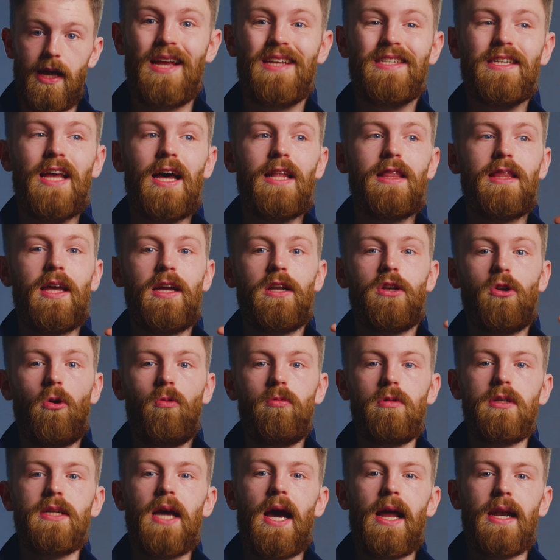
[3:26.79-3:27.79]
is that they
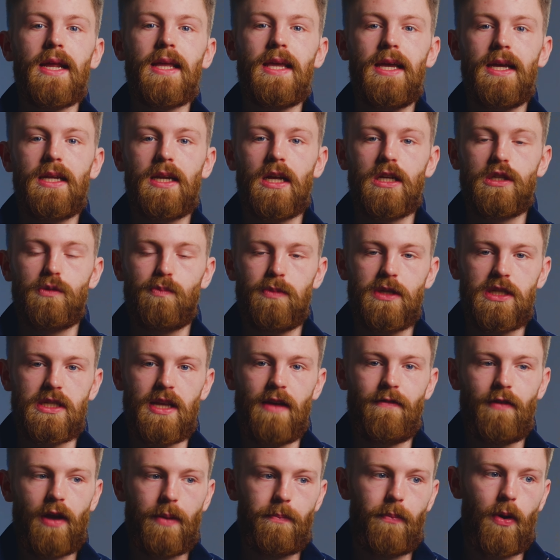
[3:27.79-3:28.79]
don't dedicate a
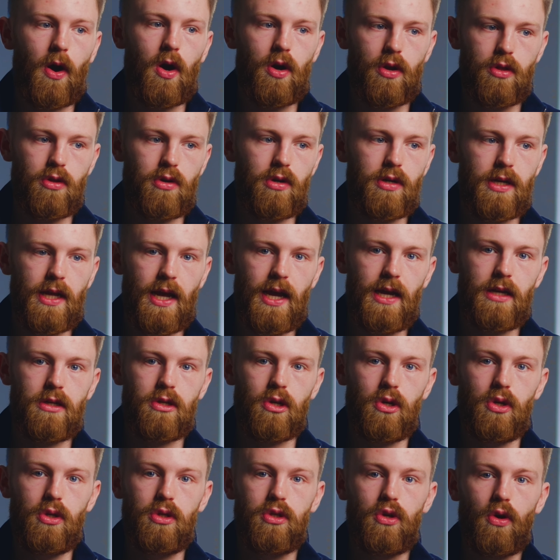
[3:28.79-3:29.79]
specific part of their day
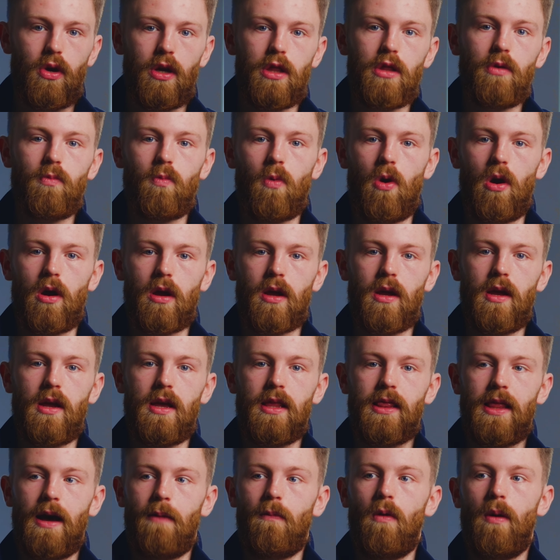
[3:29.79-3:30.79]
to doing the work
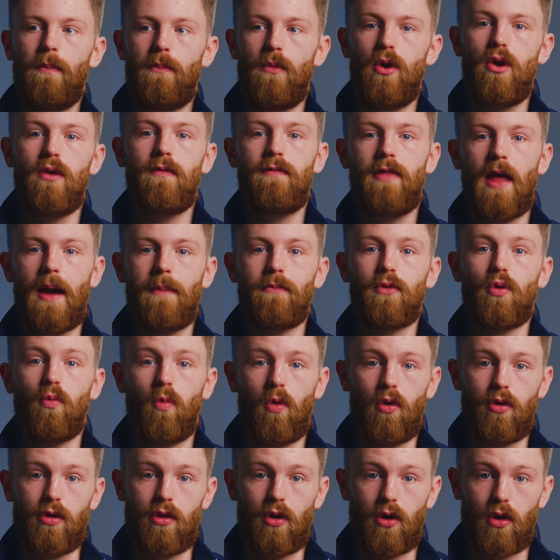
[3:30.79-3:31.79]
that will move them
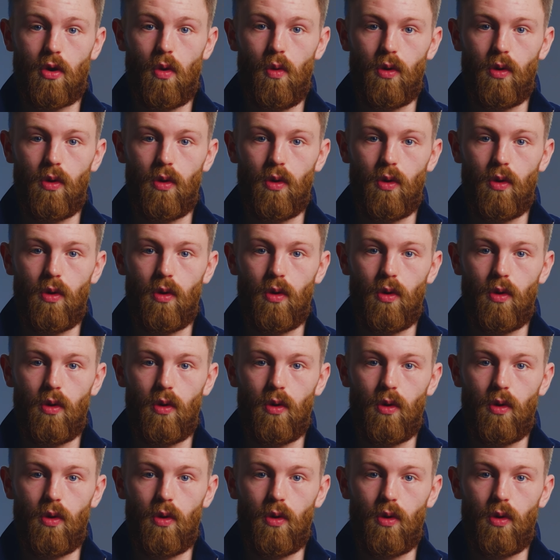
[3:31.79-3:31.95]
toward their